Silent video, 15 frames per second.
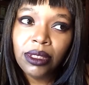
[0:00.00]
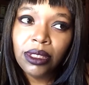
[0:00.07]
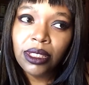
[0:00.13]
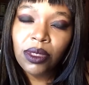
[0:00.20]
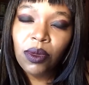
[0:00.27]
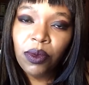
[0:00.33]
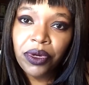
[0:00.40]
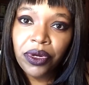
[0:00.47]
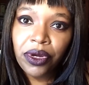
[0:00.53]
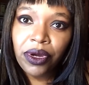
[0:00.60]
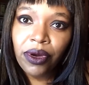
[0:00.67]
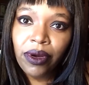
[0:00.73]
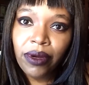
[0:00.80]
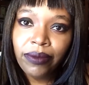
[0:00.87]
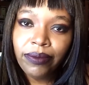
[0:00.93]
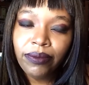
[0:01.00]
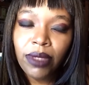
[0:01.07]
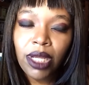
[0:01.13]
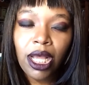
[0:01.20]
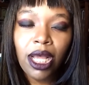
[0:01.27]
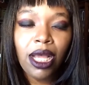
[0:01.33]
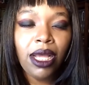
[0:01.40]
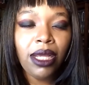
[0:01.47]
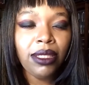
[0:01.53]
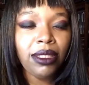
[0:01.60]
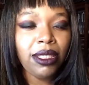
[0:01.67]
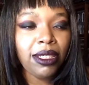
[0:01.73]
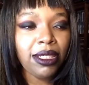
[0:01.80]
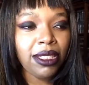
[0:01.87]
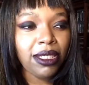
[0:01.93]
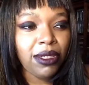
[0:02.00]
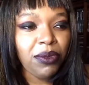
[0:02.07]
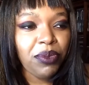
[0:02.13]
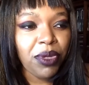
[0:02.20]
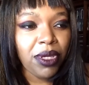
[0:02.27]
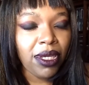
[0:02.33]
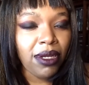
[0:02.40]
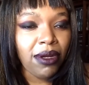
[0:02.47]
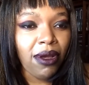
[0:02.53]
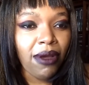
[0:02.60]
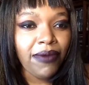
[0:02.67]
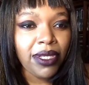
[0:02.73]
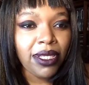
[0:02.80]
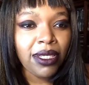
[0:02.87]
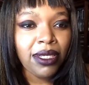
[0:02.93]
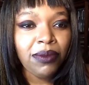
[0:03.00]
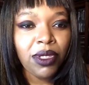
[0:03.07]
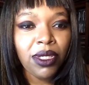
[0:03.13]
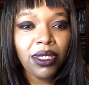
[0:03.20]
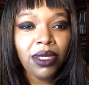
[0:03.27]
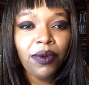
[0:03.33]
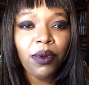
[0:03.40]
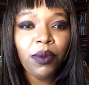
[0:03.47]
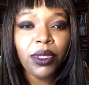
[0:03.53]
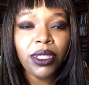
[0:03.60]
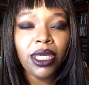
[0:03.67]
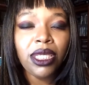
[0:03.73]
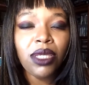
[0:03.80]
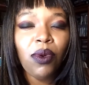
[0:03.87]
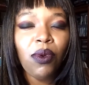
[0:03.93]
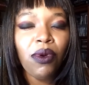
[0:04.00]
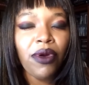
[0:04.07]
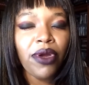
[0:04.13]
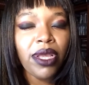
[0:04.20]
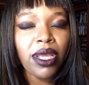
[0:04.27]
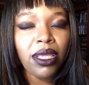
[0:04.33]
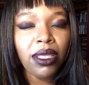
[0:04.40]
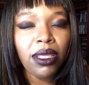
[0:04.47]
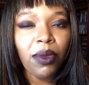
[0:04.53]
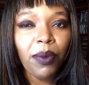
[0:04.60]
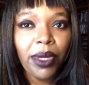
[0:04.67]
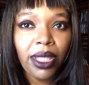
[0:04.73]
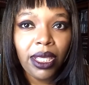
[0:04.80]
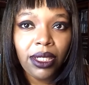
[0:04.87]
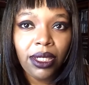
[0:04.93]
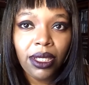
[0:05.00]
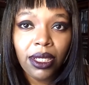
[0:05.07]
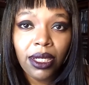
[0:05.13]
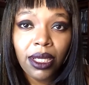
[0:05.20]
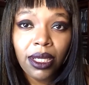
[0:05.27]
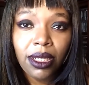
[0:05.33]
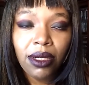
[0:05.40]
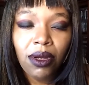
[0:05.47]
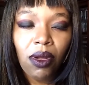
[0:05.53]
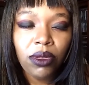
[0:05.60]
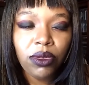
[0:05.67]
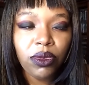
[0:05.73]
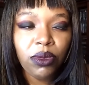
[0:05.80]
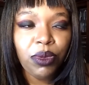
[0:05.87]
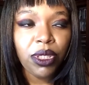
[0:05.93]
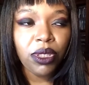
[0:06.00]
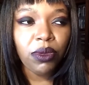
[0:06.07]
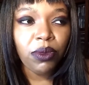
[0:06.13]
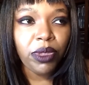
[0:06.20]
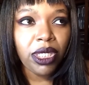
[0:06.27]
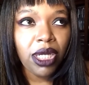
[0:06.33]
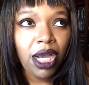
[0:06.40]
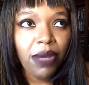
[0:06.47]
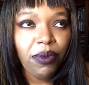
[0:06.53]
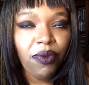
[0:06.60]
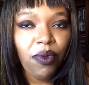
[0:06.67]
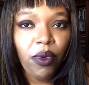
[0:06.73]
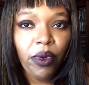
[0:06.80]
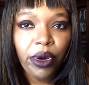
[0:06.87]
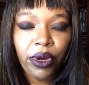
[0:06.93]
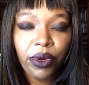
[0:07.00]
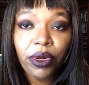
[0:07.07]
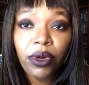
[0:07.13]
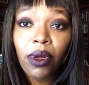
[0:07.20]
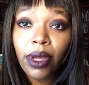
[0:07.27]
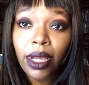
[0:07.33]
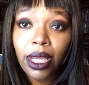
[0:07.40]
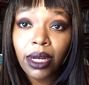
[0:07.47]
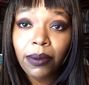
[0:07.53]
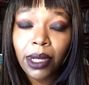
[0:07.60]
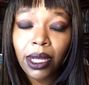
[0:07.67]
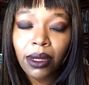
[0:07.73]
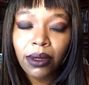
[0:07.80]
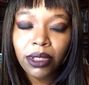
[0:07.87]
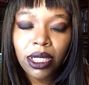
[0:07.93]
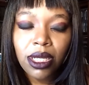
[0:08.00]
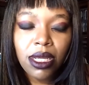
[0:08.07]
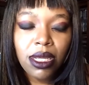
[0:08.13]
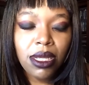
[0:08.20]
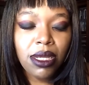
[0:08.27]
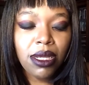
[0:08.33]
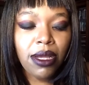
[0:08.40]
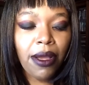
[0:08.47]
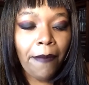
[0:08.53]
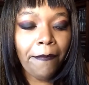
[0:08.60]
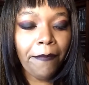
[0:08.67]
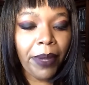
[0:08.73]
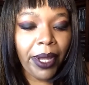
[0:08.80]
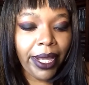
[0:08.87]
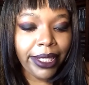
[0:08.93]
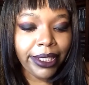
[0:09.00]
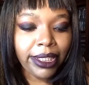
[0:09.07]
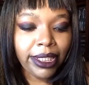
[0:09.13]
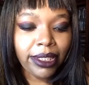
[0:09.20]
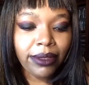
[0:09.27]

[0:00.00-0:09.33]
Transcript: is going to occur. This is an opinion, obviously, because everyone takes horror in the way they take it in. Also depends on what type of horror you're talking about. But